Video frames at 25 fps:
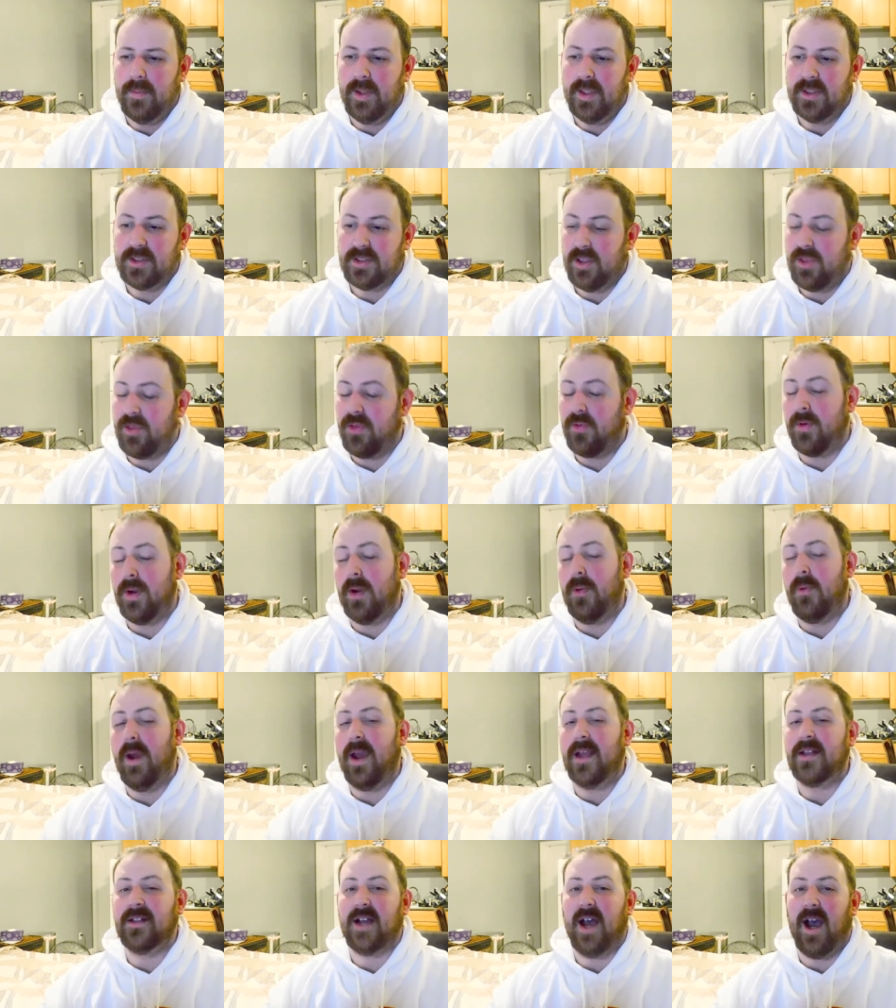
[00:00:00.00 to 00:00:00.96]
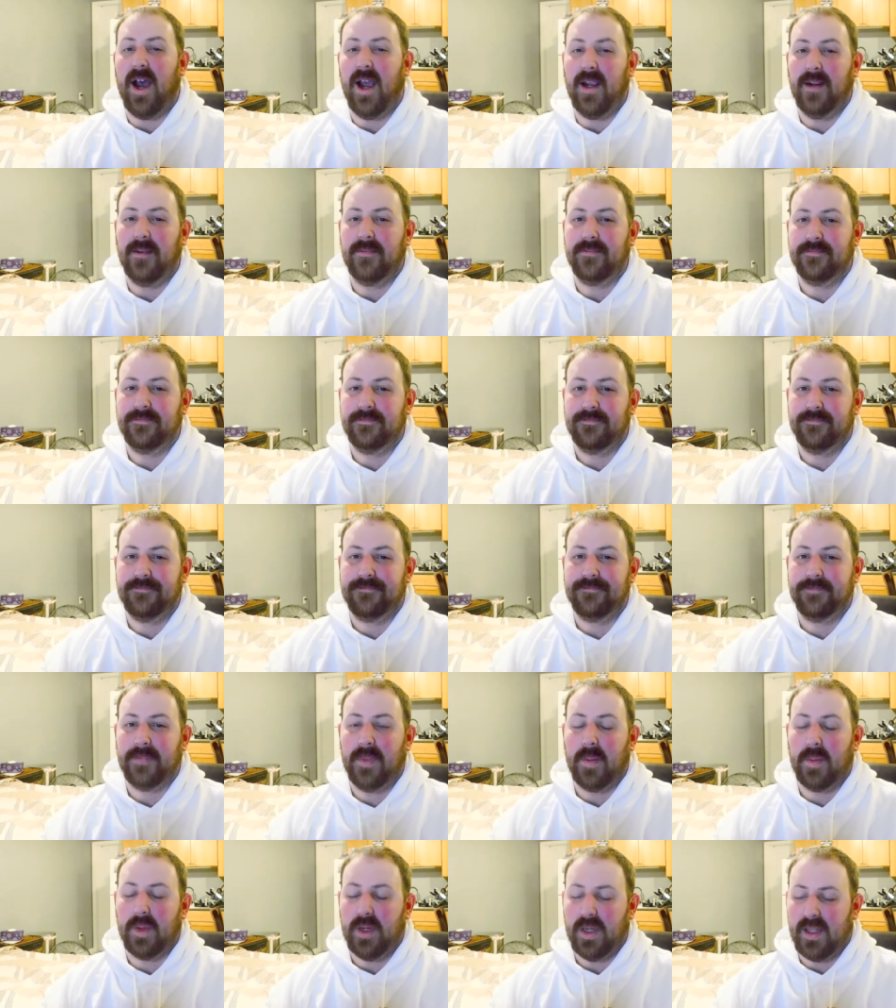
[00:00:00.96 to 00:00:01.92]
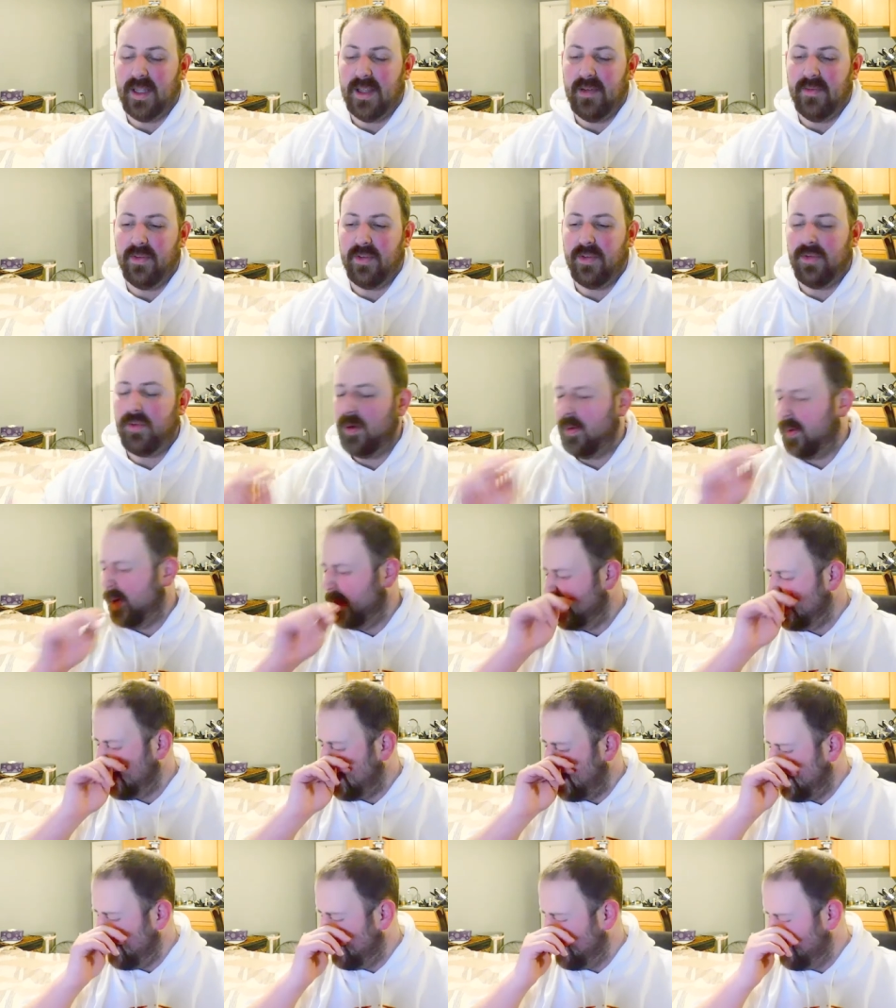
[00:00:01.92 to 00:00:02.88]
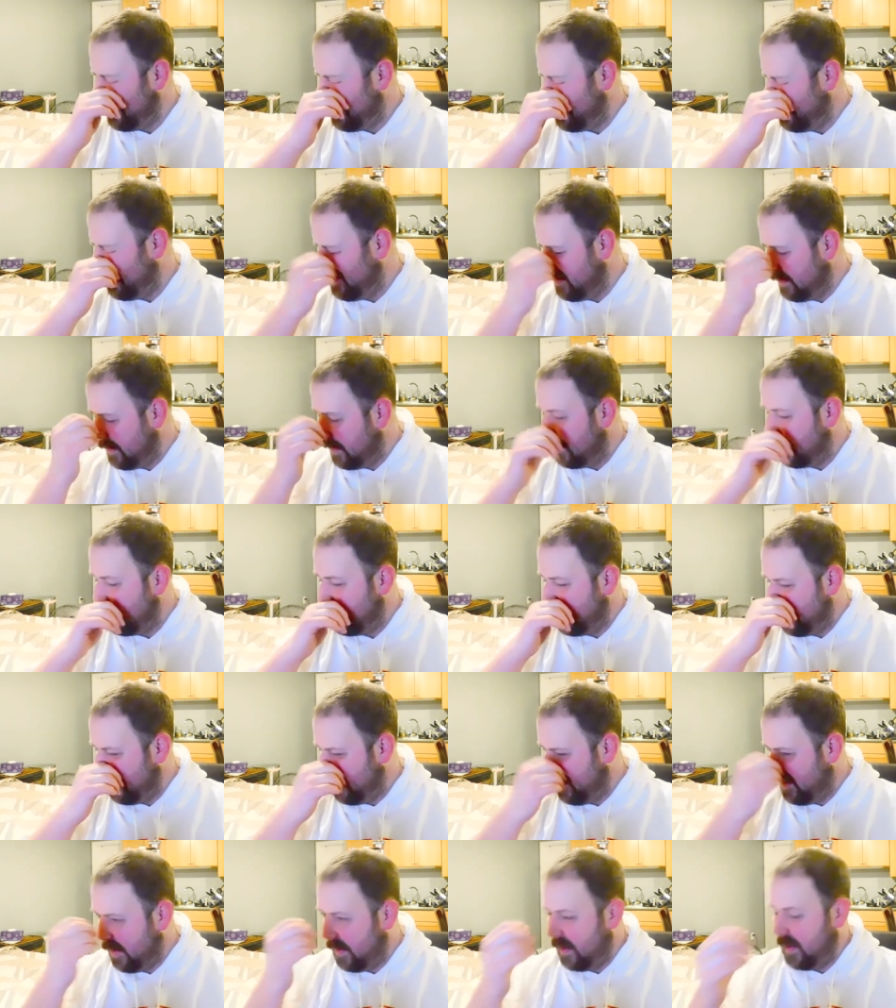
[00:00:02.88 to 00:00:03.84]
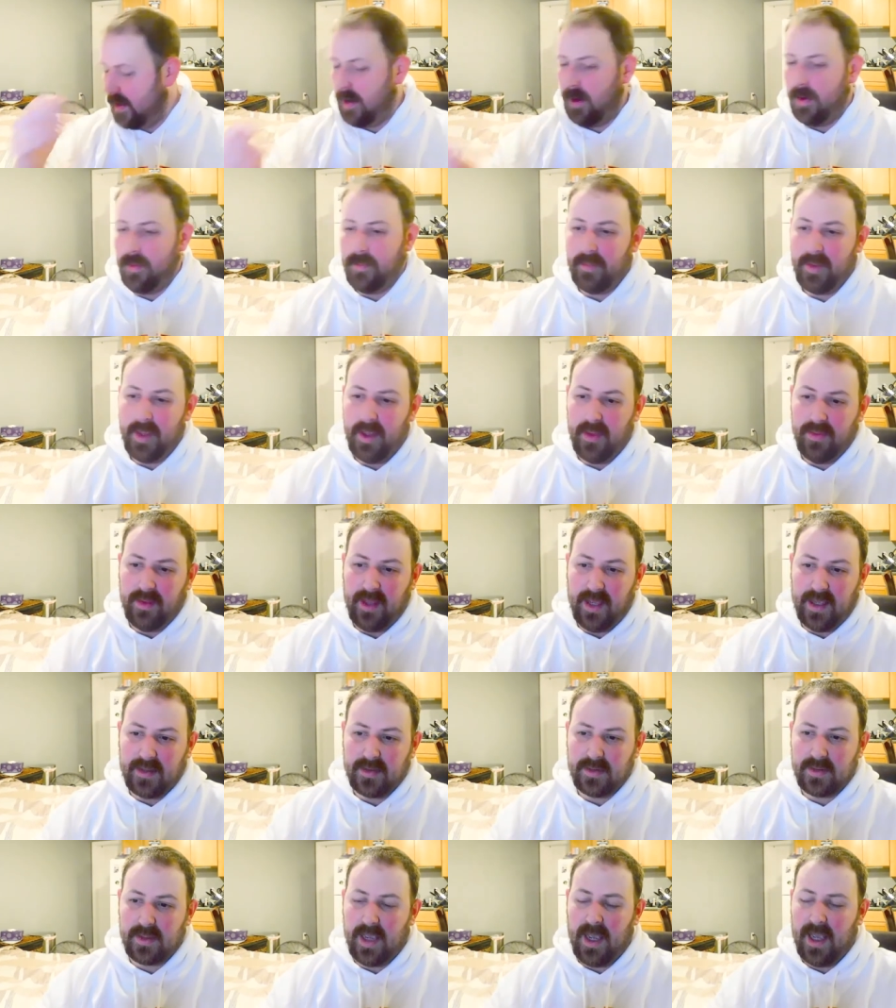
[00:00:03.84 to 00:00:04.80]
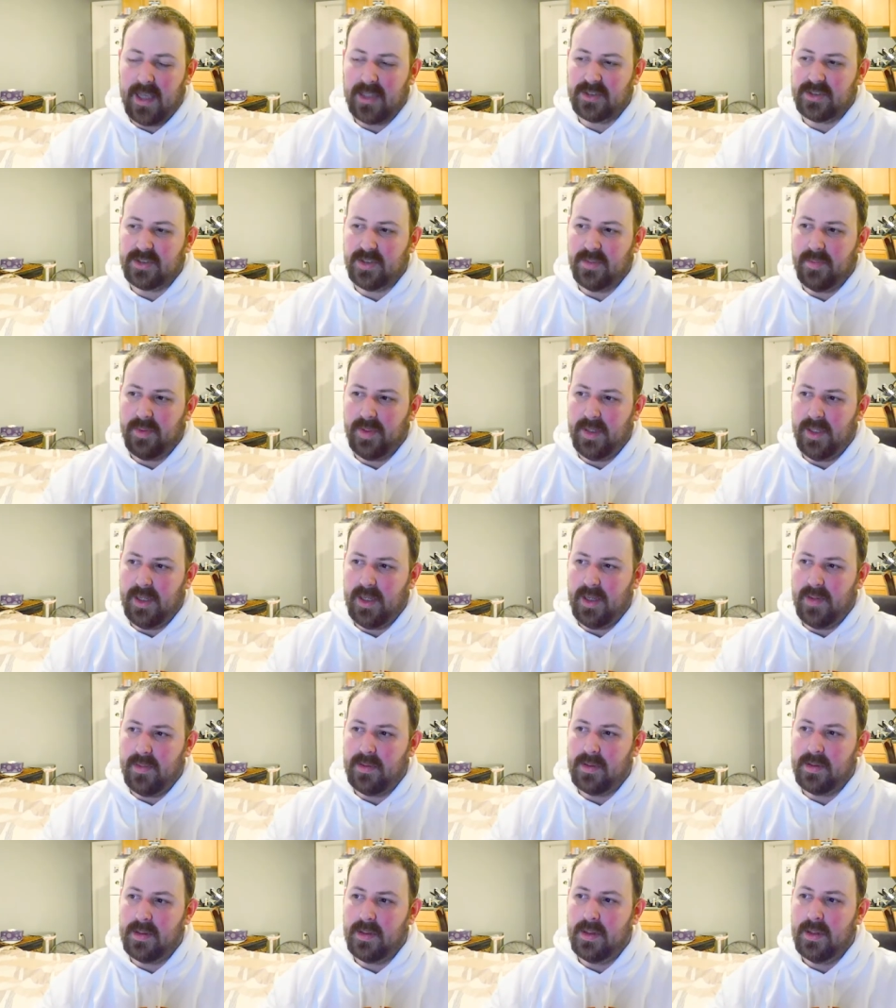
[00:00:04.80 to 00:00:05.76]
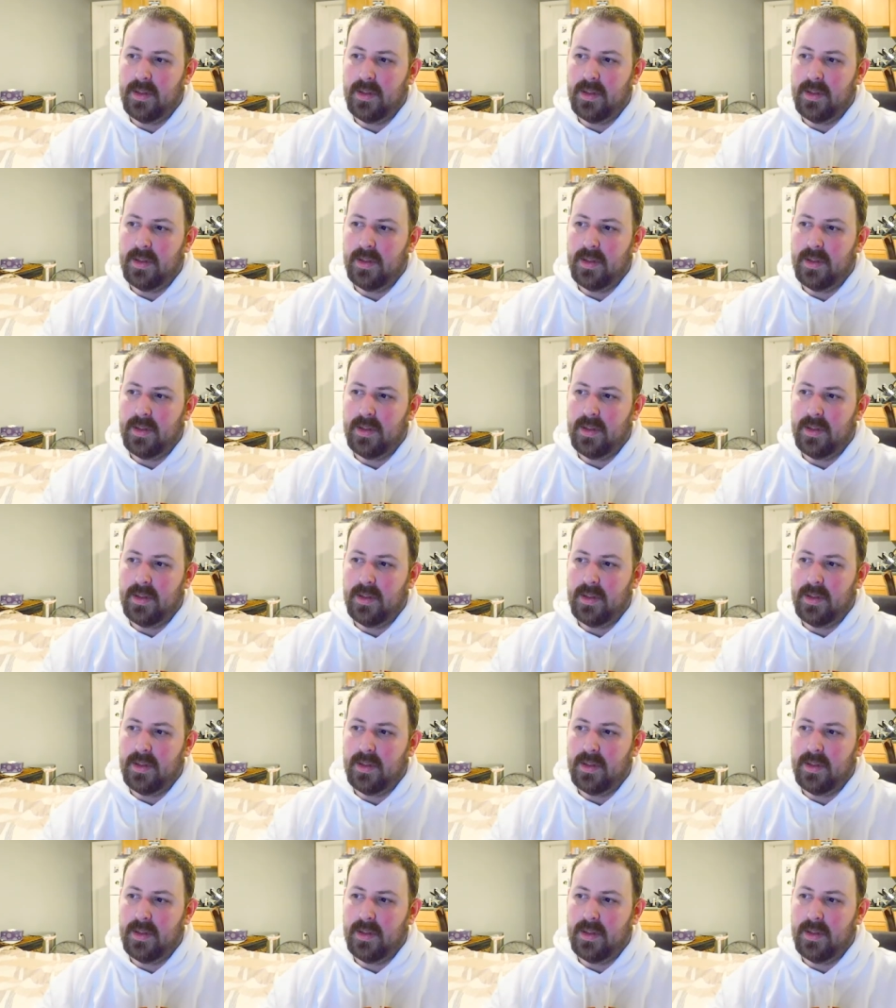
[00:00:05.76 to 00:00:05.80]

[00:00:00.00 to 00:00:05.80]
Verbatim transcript: It's a three-way tie. I'm going to give a three-way tie, and that has to be,